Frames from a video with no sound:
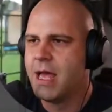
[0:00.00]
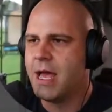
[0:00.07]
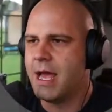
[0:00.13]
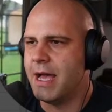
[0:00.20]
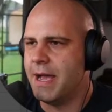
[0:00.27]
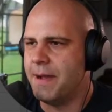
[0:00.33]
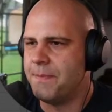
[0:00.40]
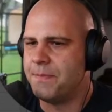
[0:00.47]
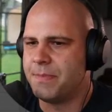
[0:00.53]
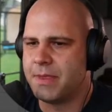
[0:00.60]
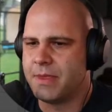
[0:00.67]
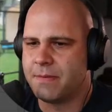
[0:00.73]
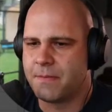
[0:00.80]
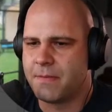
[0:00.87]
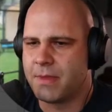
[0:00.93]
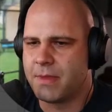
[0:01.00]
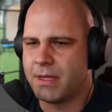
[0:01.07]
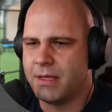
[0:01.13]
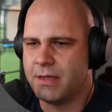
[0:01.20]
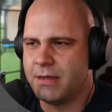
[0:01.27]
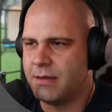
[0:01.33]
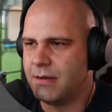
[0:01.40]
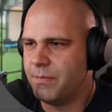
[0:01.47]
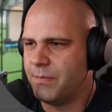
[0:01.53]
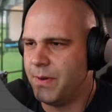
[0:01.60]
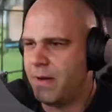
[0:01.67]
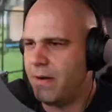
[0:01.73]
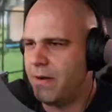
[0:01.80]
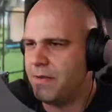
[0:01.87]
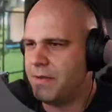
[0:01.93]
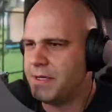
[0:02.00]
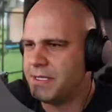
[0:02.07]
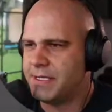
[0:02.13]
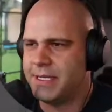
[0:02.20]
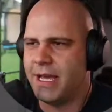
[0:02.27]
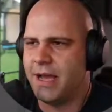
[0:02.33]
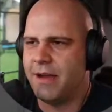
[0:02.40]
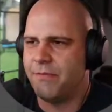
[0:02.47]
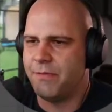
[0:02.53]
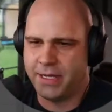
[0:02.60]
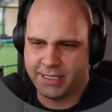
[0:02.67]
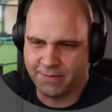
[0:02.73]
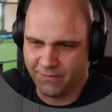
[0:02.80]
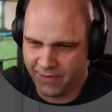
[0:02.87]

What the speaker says: But all this stuff, we did some